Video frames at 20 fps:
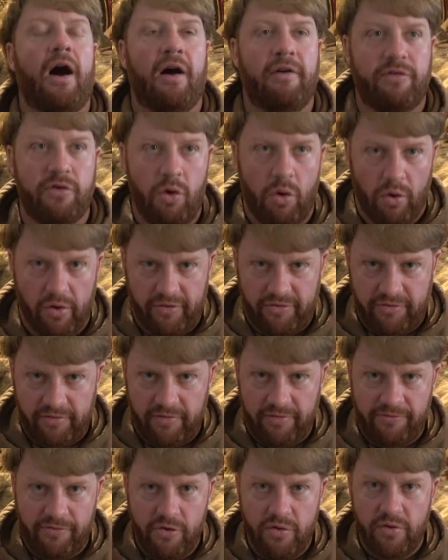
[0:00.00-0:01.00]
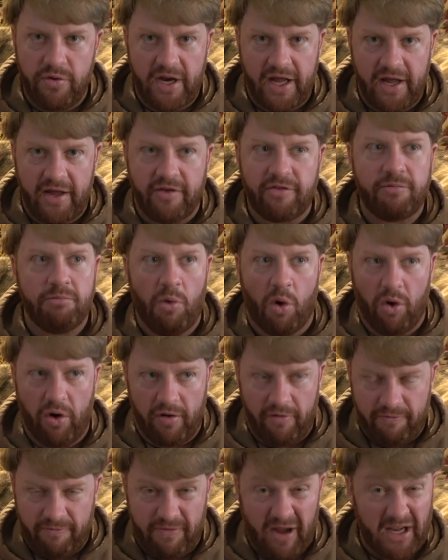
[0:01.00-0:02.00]
of course, food is more
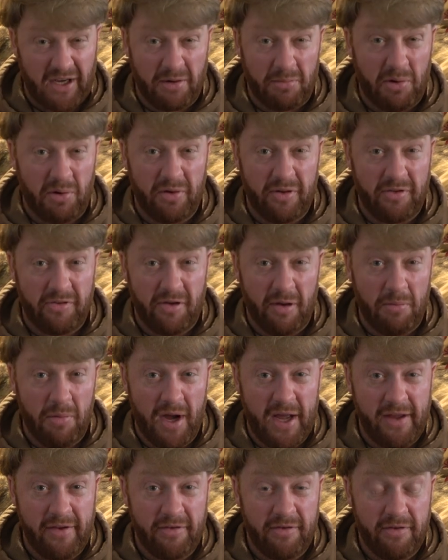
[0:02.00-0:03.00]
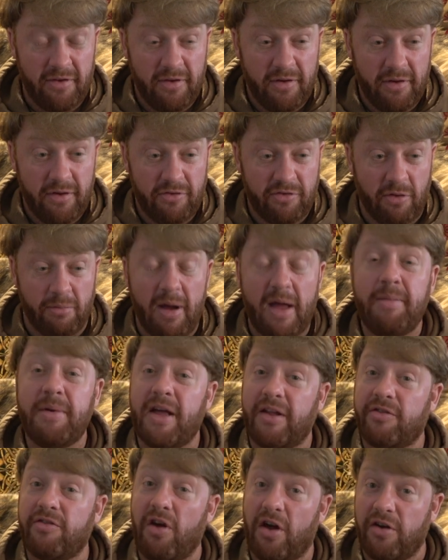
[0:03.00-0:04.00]
available in some ways, so maybe
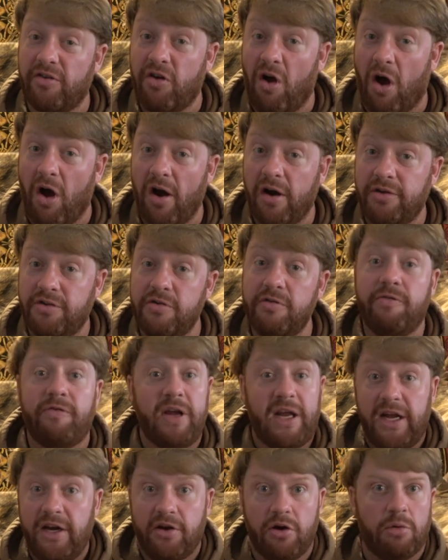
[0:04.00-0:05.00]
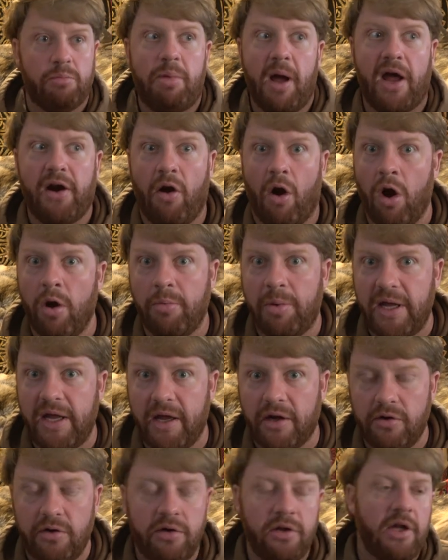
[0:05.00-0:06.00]
it's not as hard to feed your pet harpy
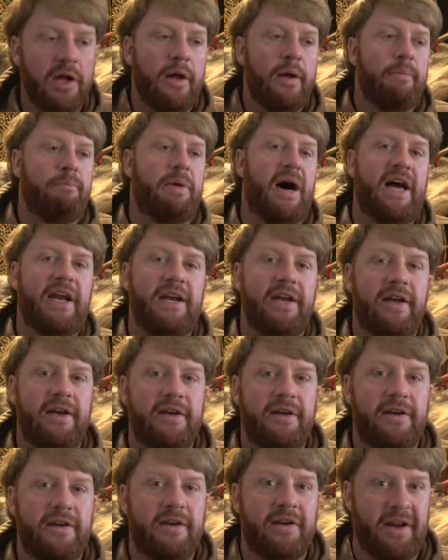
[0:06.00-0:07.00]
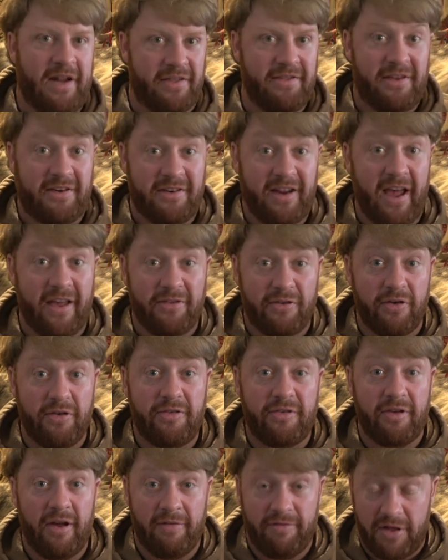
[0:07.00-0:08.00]
eagle, but in the
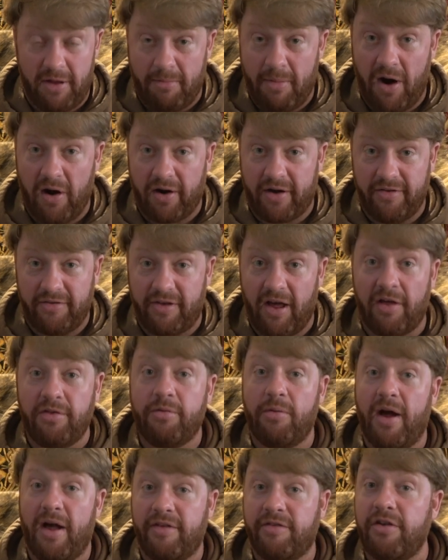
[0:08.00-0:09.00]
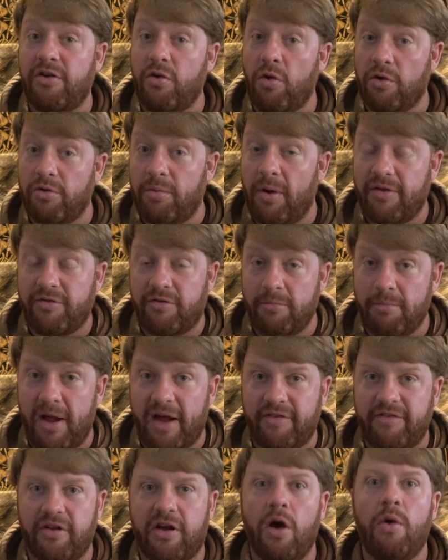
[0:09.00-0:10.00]
deserts of the American Southwest and northwestern
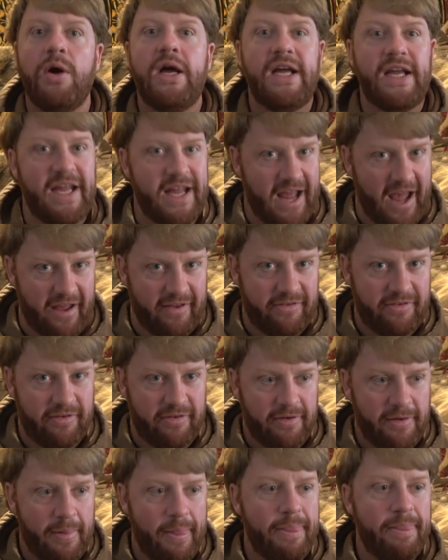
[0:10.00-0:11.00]
Mexico, yes,